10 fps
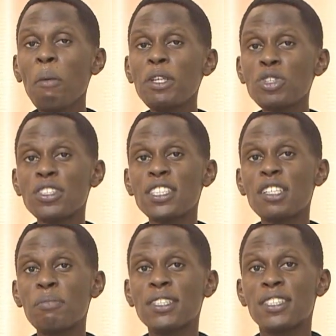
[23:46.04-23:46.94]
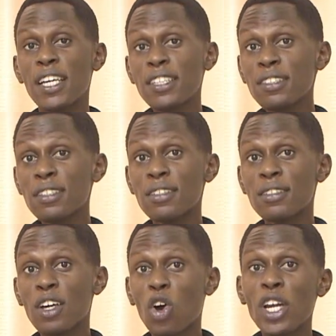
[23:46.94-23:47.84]
mission statement says
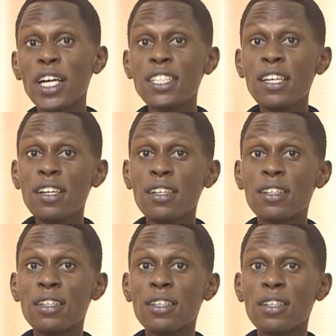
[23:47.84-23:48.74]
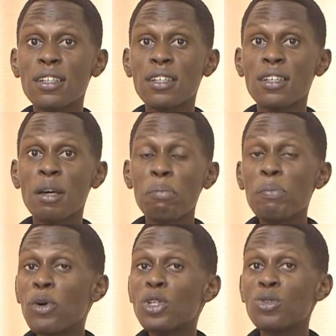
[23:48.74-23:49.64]
connecting
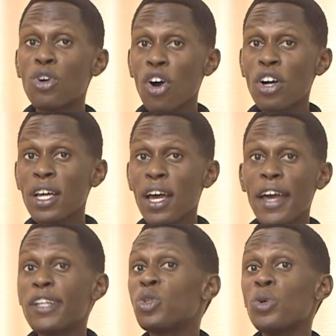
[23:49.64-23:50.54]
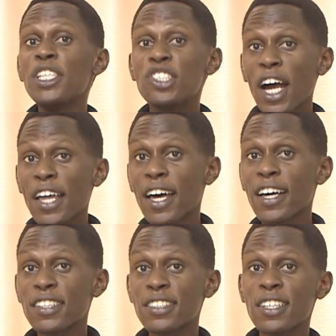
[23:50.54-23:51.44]
people to God and to each other.
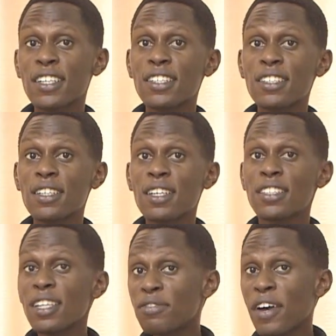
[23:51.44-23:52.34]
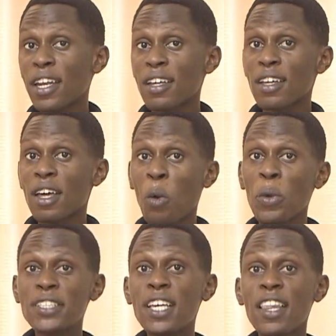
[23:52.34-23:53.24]
Is that fine?
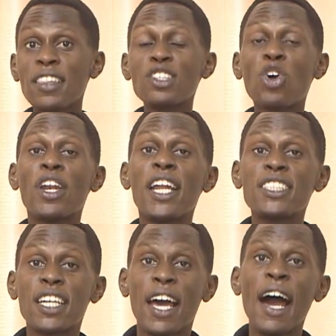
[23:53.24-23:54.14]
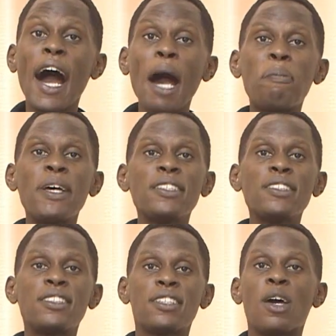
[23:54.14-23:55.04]
We are saying that this connection
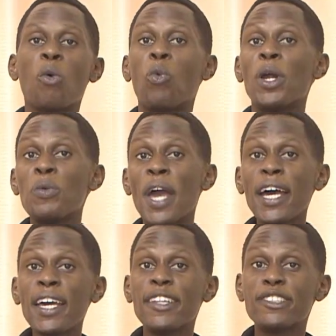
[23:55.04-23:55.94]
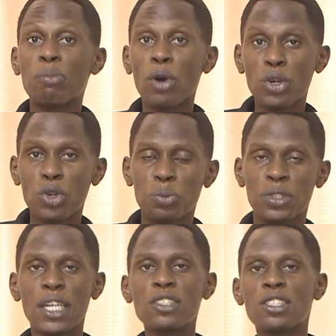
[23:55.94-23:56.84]
happens when we are in small groups.